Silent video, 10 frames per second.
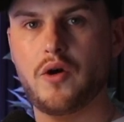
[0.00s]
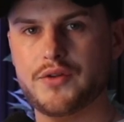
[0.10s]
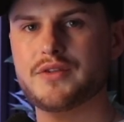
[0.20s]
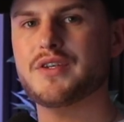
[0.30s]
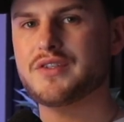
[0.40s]

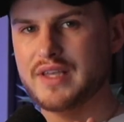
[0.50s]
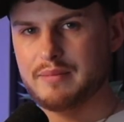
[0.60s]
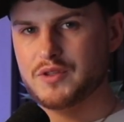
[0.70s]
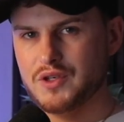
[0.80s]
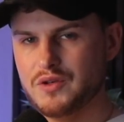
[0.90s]
on to
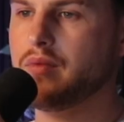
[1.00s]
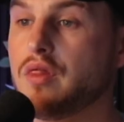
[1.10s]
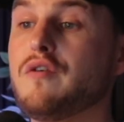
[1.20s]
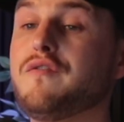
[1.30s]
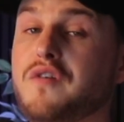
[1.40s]
step 2,
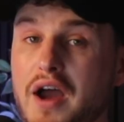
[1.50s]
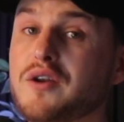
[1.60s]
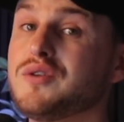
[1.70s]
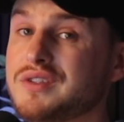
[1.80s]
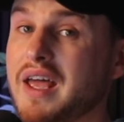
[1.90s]
the
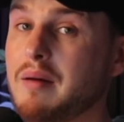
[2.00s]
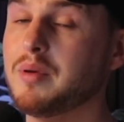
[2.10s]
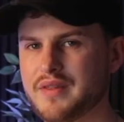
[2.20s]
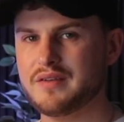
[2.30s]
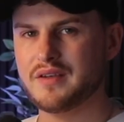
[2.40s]
final step.
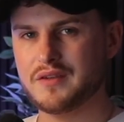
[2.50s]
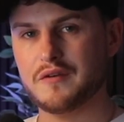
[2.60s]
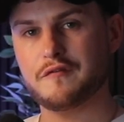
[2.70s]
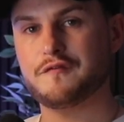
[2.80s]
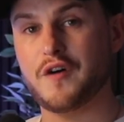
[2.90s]
This is
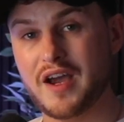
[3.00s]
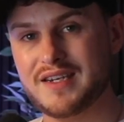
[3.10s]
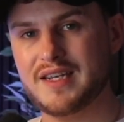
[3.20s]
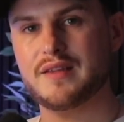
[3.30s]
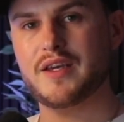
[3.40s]

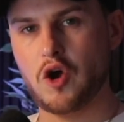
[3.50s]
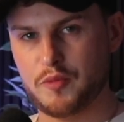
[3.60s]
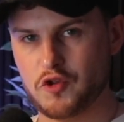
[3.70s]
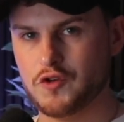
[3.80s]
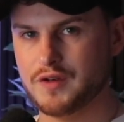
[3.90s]
finding the
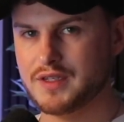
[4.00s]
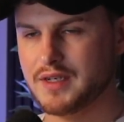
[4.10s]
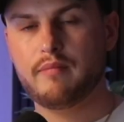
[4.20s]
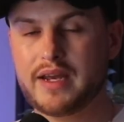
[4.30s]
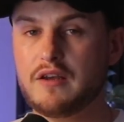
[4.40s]
opportunity.
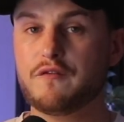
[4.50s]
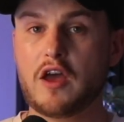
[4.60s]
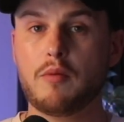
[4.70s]
Many fail